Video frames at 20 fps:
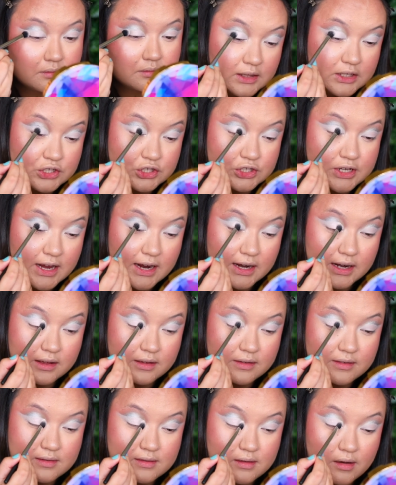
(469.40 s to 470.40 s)
This shade
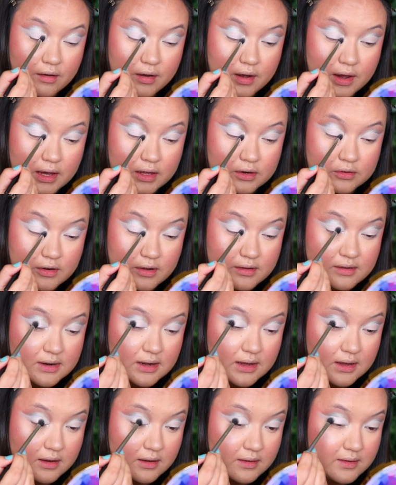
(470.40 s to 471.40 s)
is so
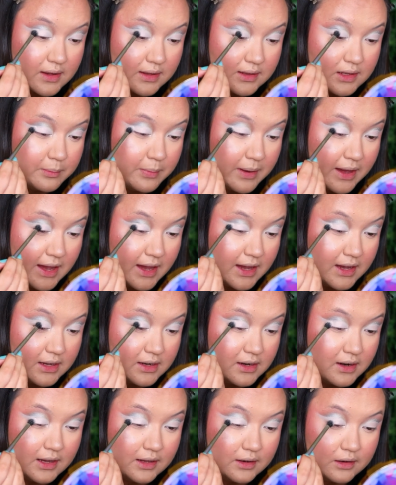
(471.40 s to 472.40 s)
interesting because in the
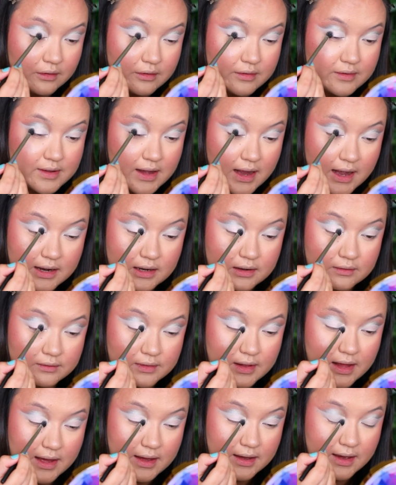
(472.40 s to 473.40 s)
pan, it looks kind
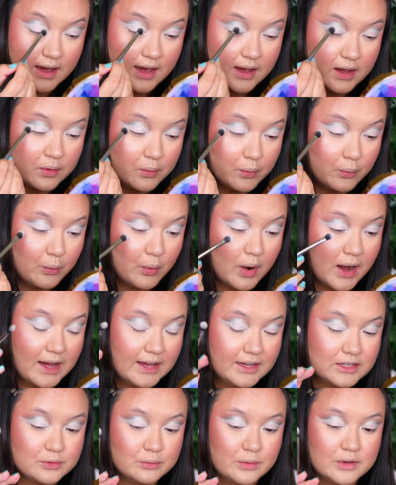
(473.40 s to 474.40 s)
of like a
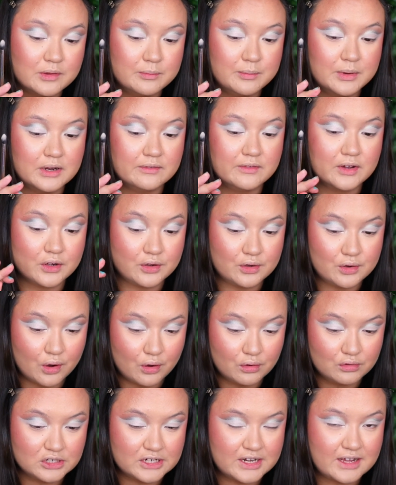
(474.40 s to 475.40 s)
white with a bit of a
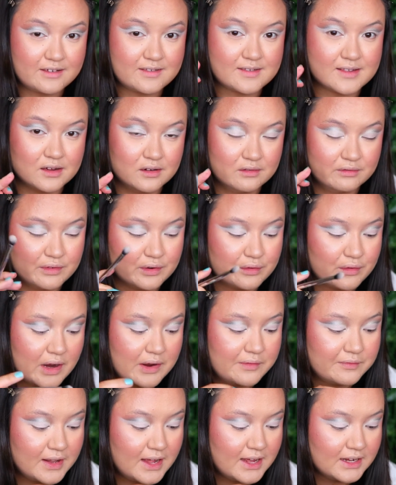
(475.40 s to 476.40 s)
goldy silver
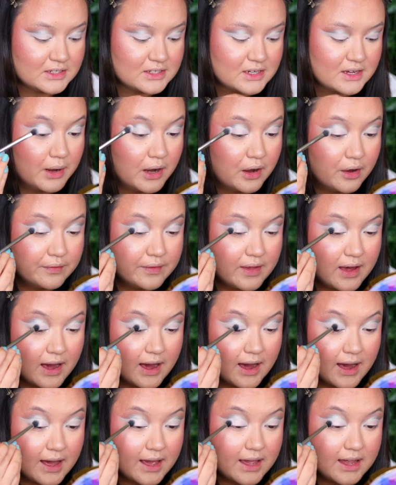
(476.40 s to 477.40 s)
reflect. But on the
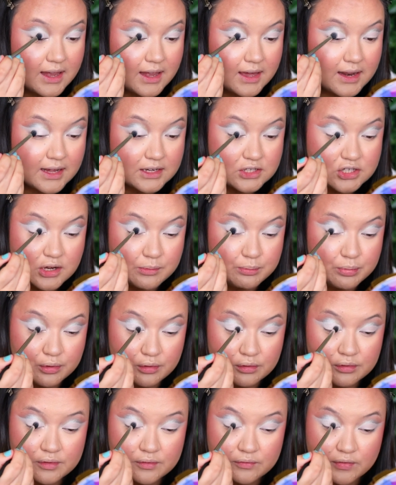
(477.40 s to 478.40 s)
eye, it actually
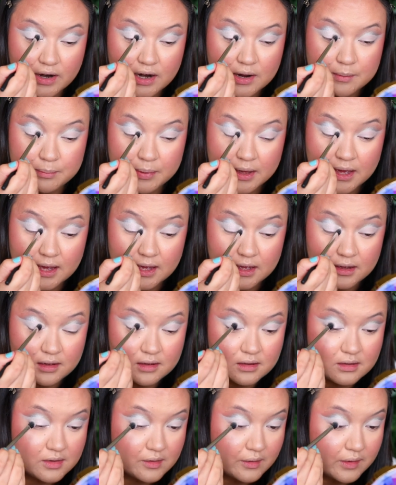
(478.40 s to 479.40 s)
pulls very
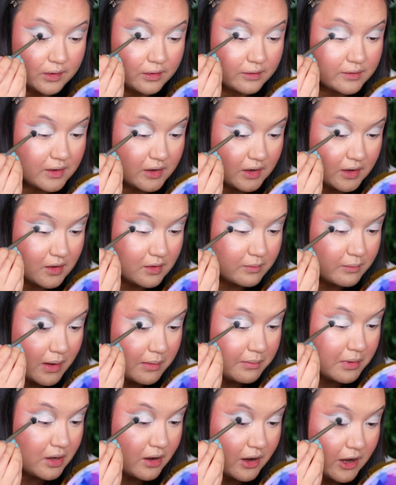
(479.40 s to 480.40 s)
pink. So it looks like it's
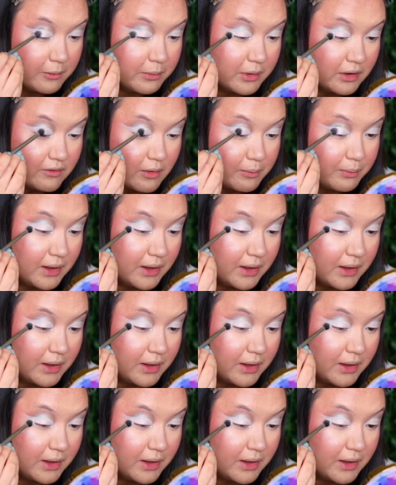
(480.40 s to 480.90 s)
maybe got a bit of a